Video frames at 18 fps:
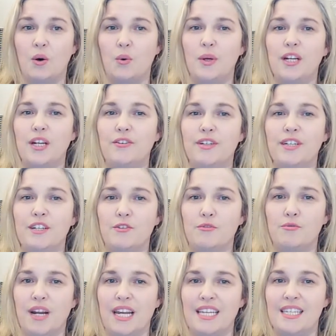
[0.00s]
We are in
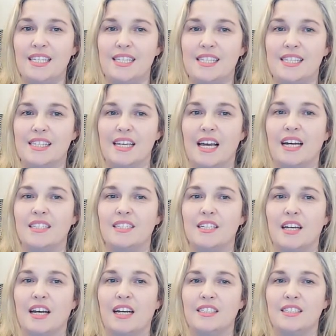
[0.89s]
a race
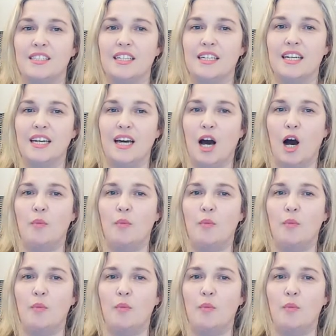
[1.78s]
and, a, and a,